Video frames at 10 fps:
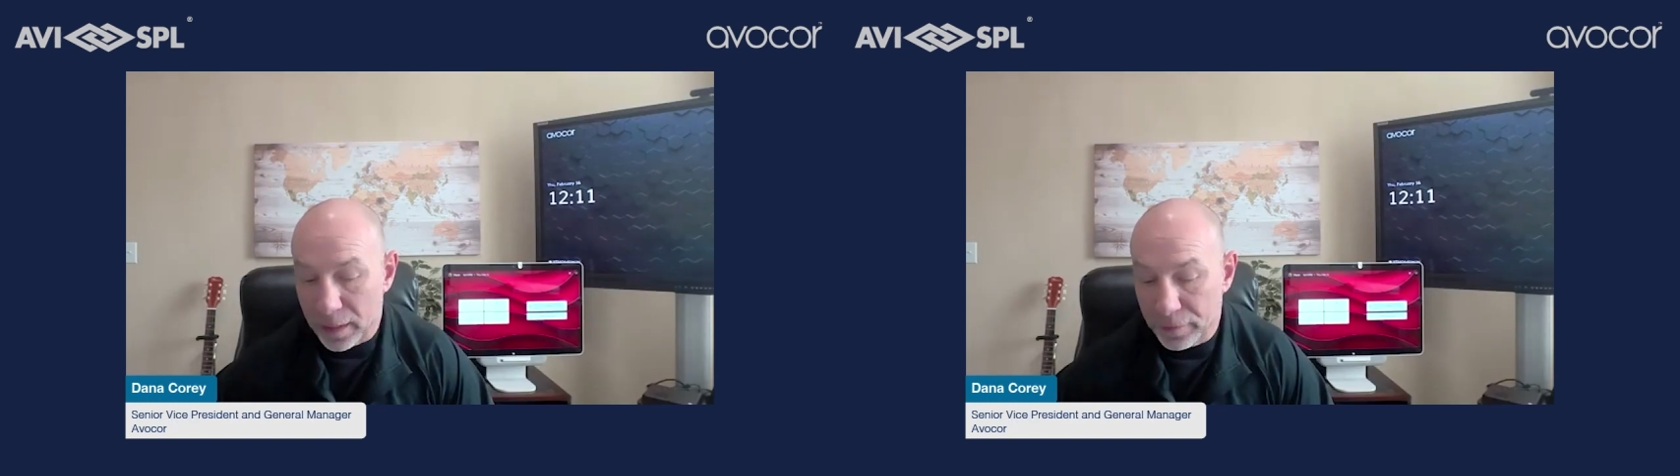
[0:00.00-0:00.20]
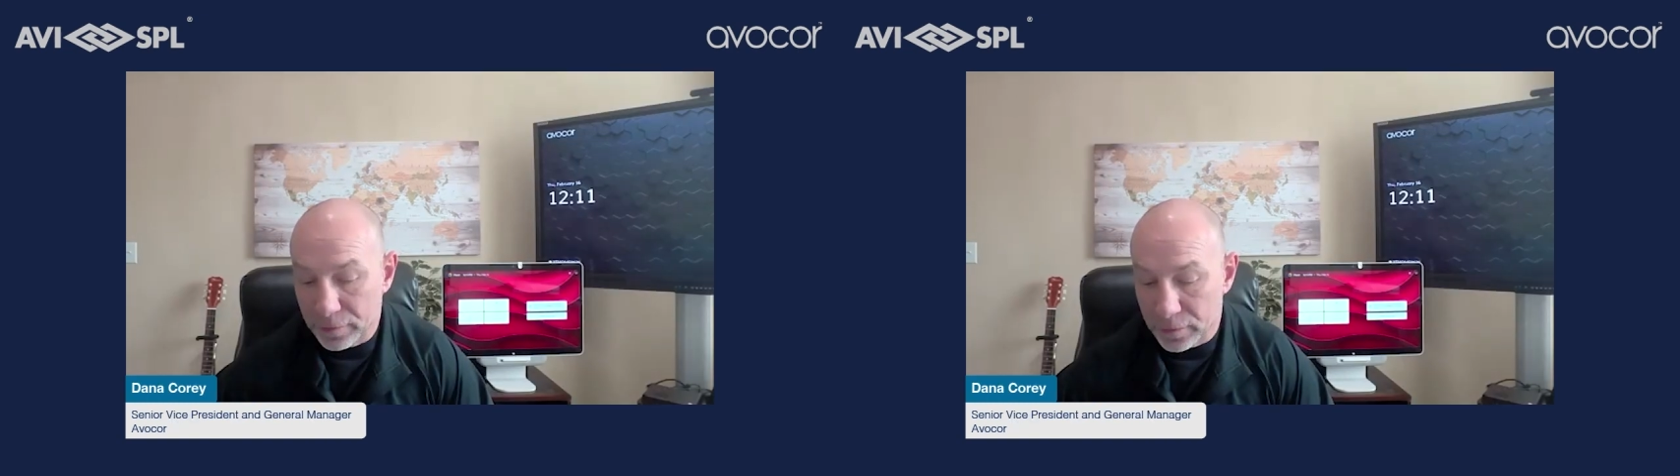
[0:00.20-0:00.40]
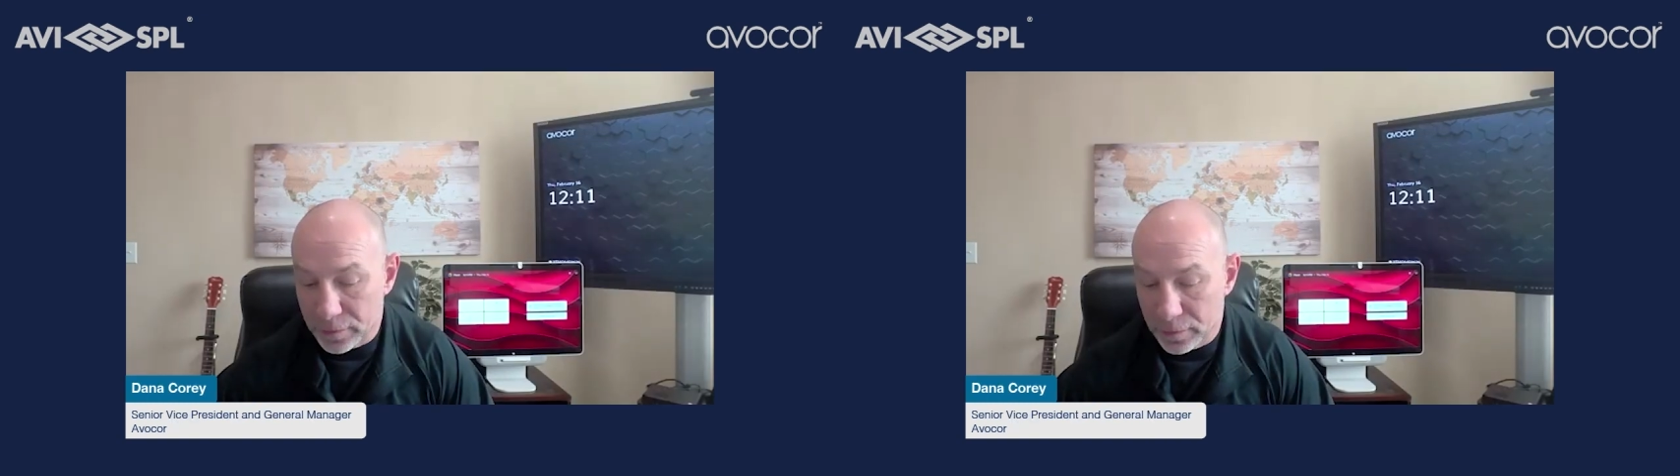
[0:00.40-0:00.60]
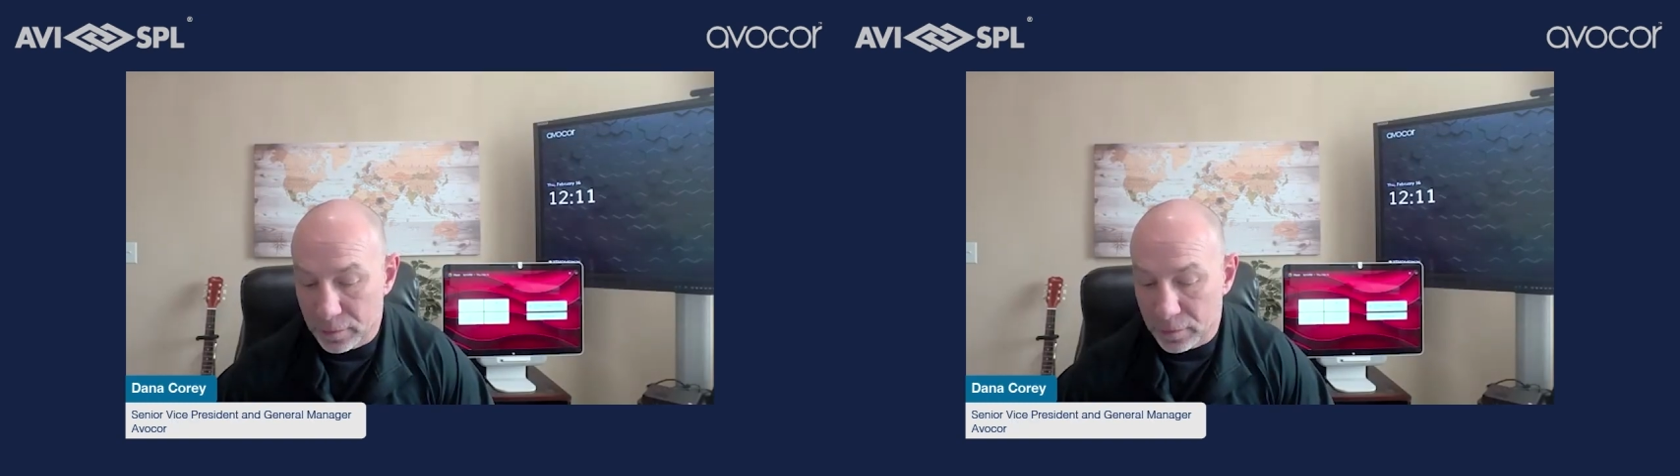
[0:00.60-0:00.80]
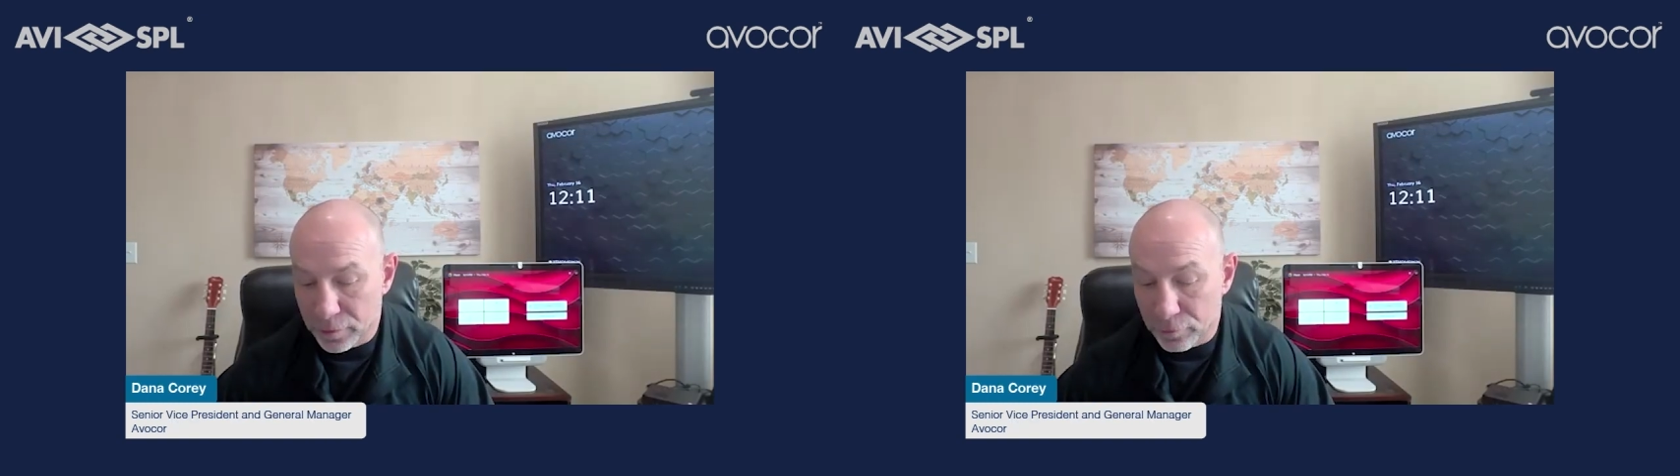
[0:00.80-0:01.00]
I think that
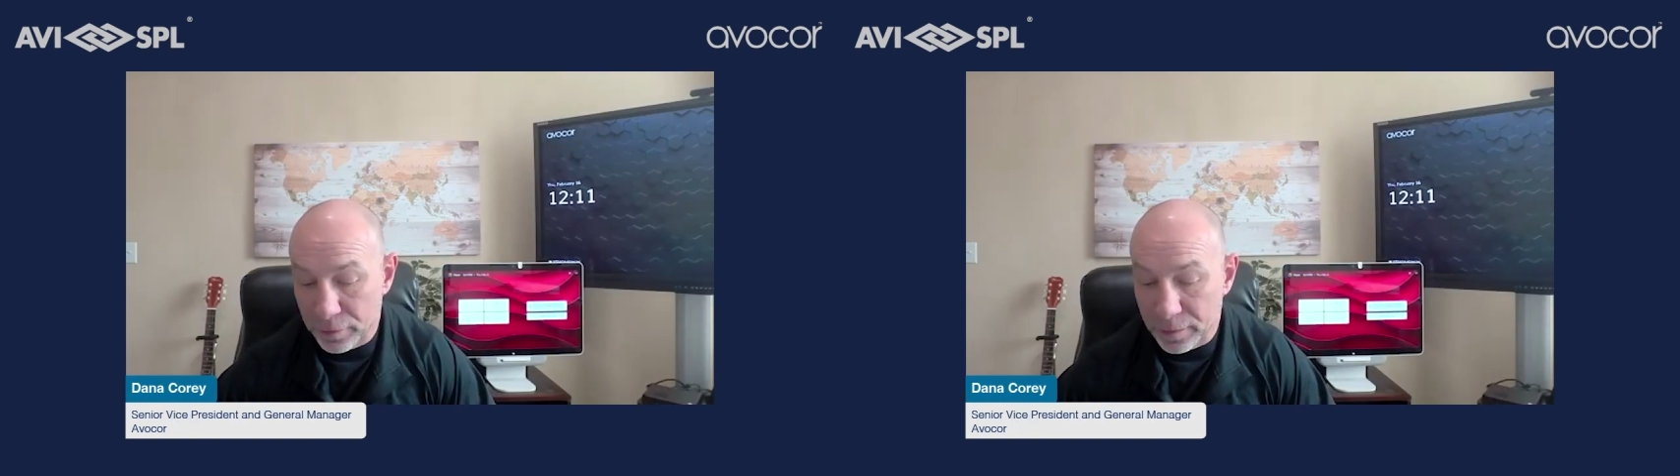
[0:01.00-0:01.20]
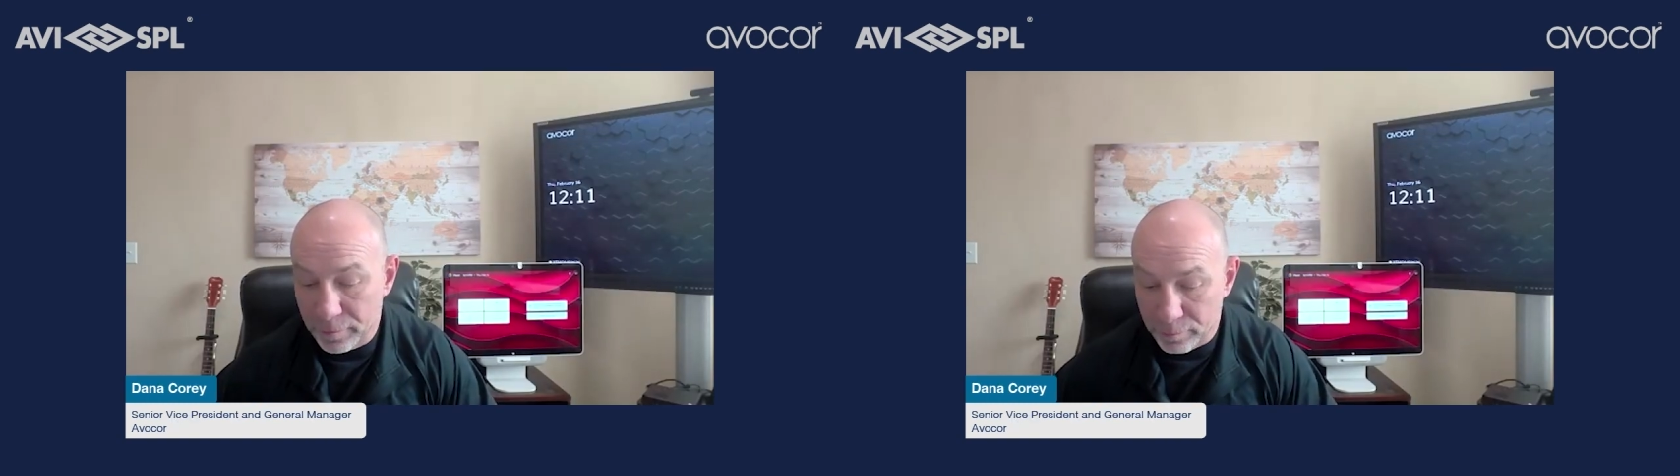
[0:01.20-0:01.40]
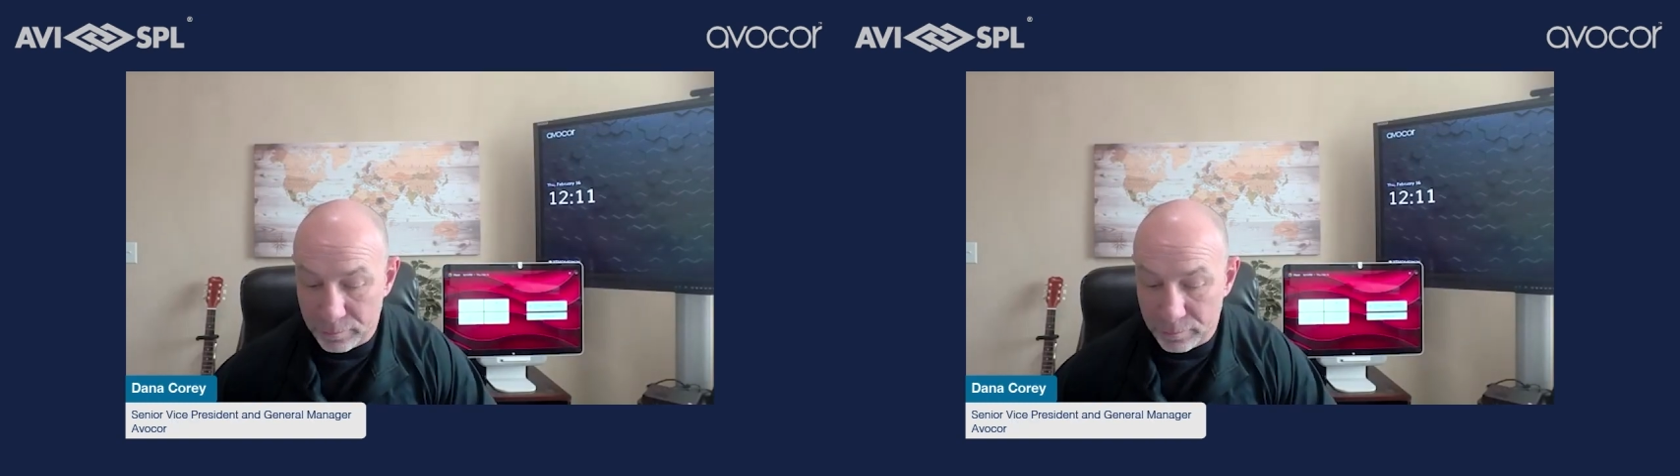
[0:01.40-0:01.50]
the three,